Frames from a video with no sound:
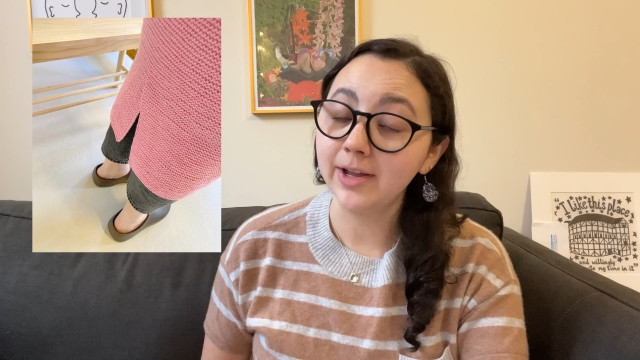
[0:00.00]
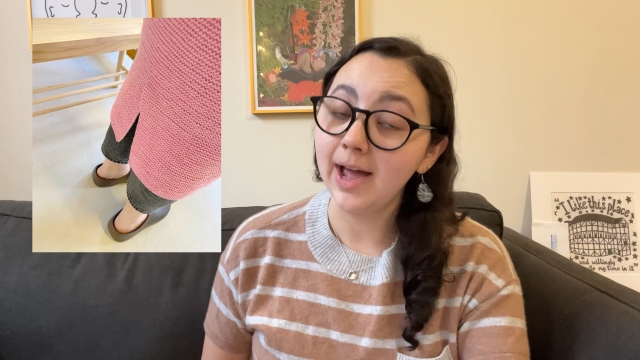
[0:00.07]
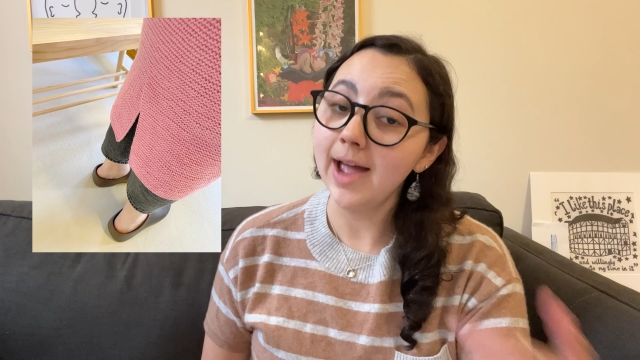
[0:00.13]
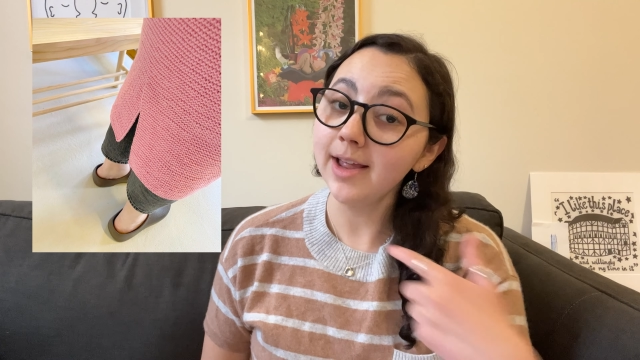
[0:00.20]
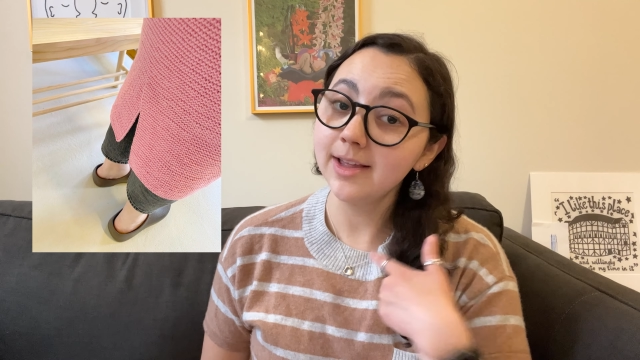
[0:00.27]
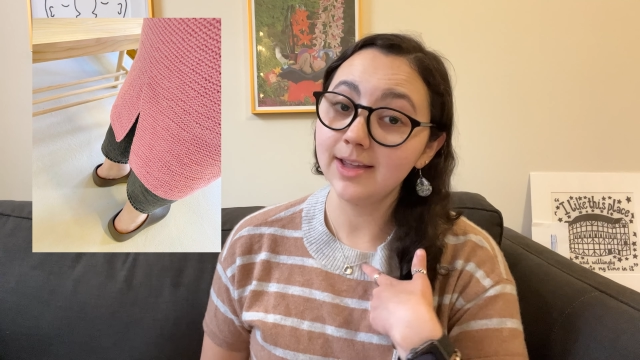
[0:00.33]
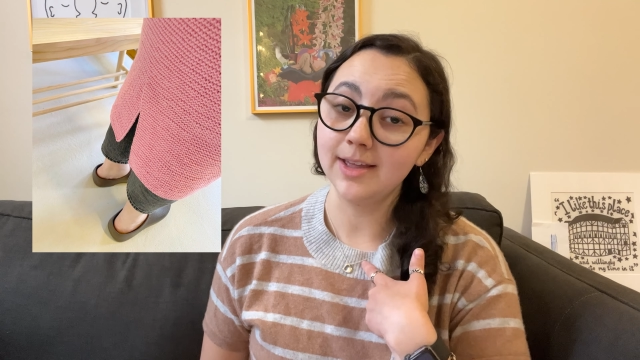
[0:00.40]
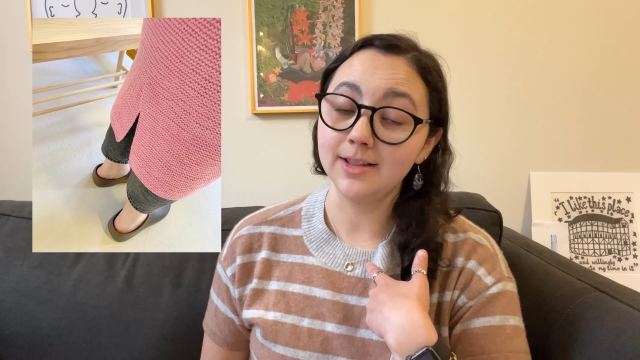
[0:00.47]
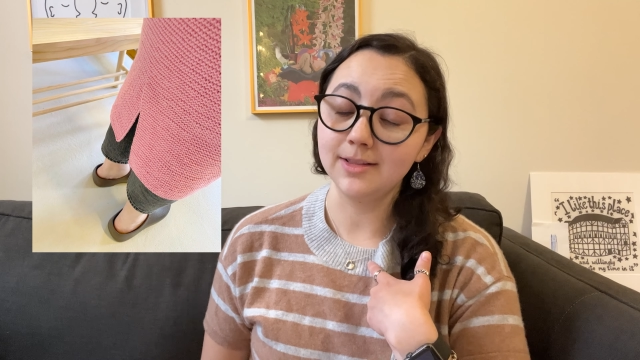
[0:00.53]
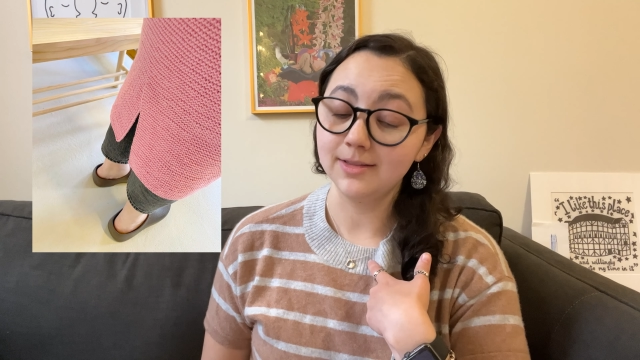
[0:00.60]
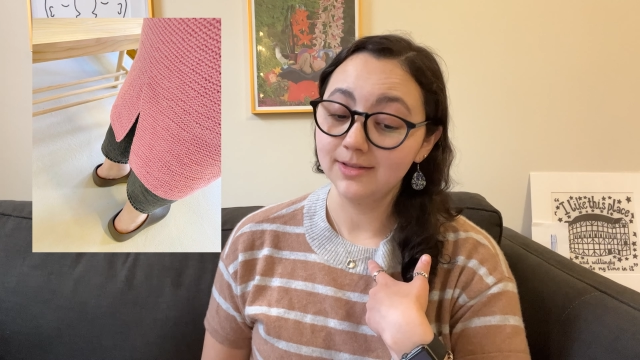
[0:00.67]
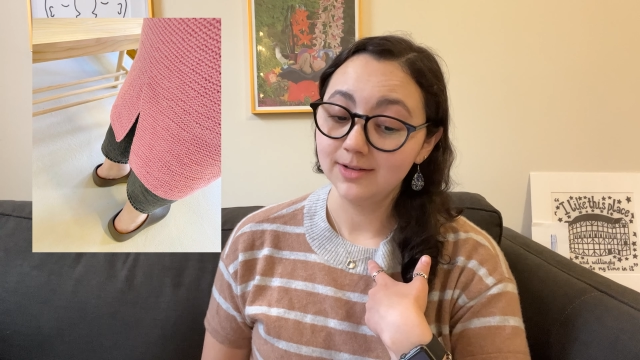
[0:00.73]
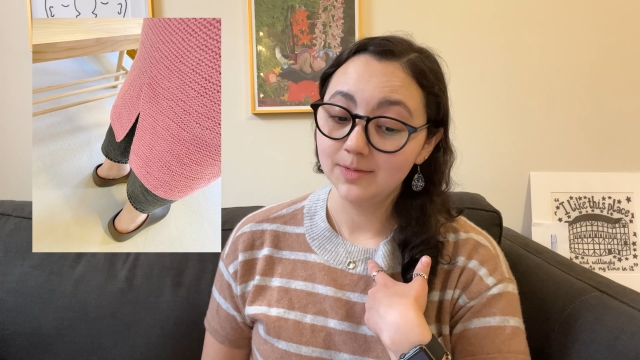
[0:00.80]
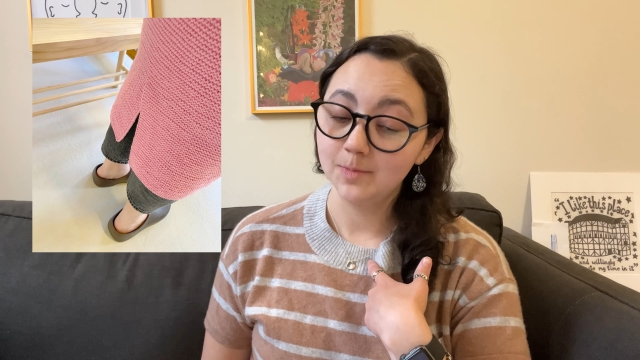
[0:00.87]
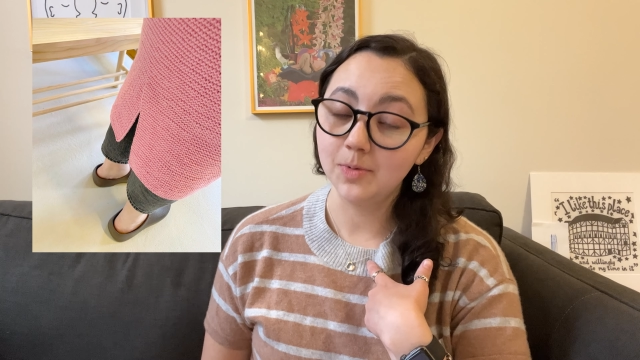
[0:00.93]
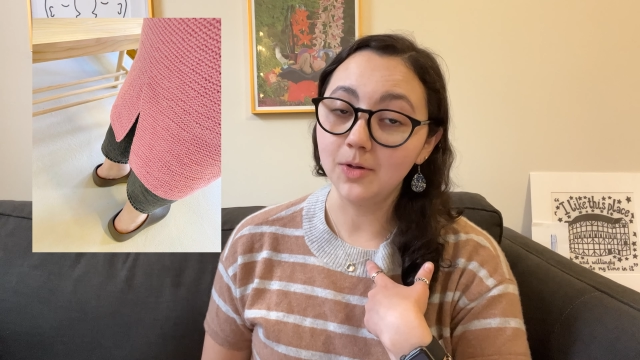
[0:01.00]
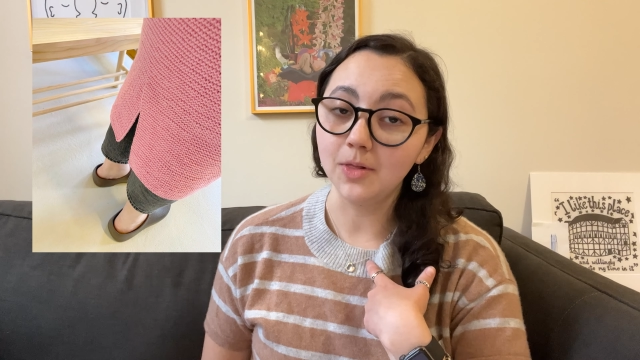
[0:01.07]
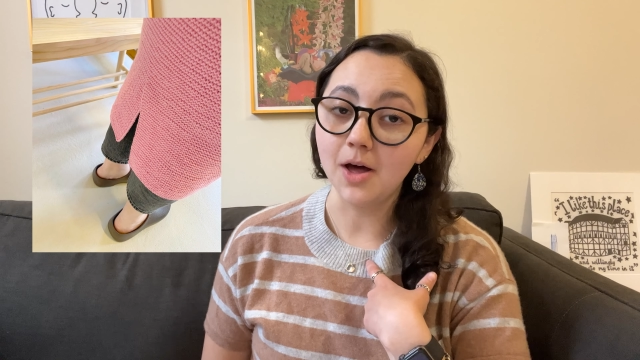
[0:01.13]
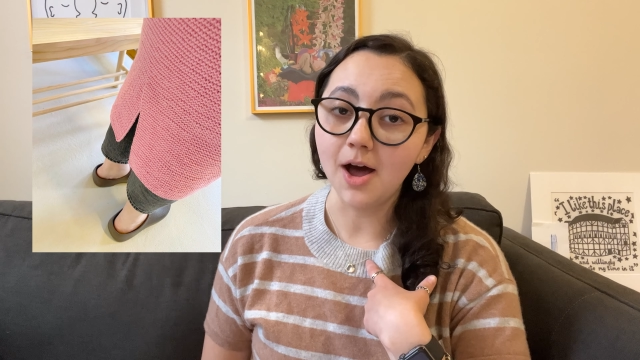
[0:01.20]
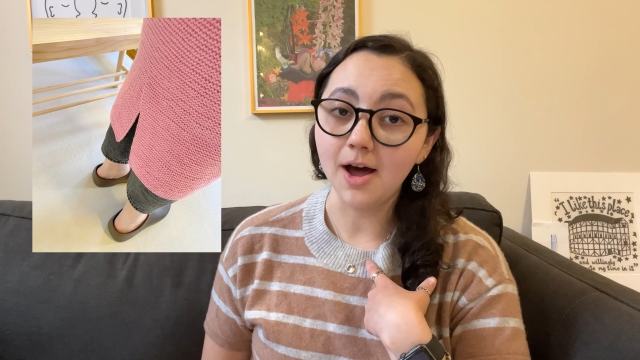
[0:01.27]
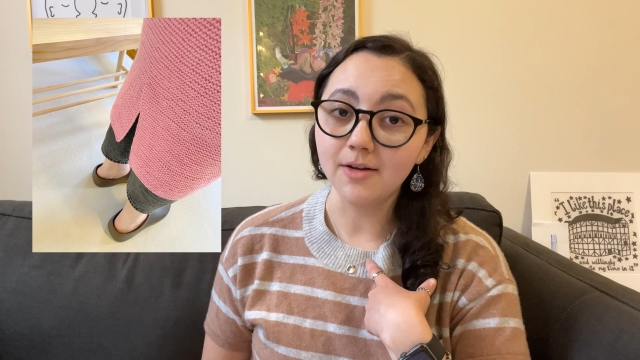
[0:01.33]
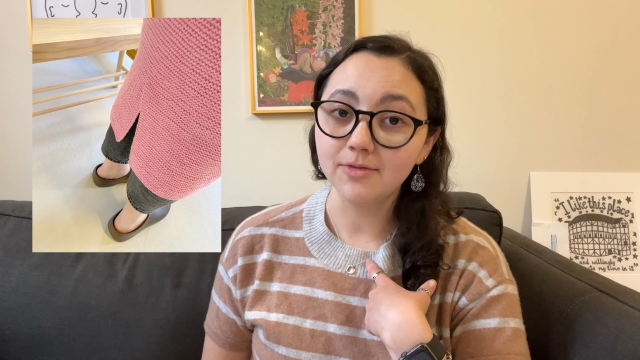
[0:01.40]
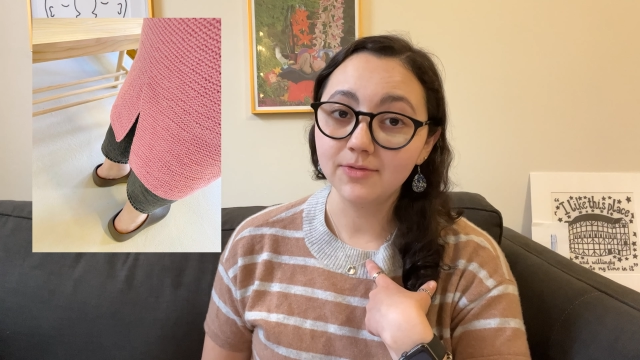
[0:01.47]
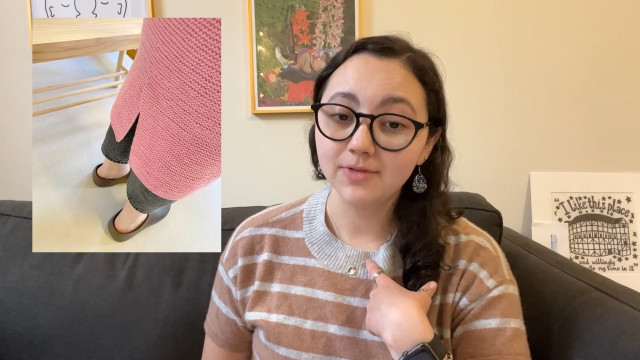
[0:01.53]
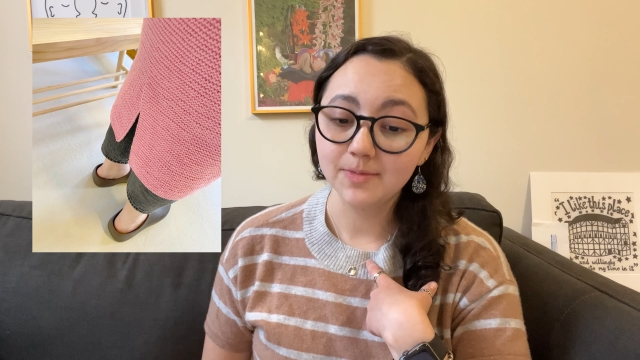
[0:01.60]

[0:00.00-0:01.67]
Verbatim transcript: I can pull off,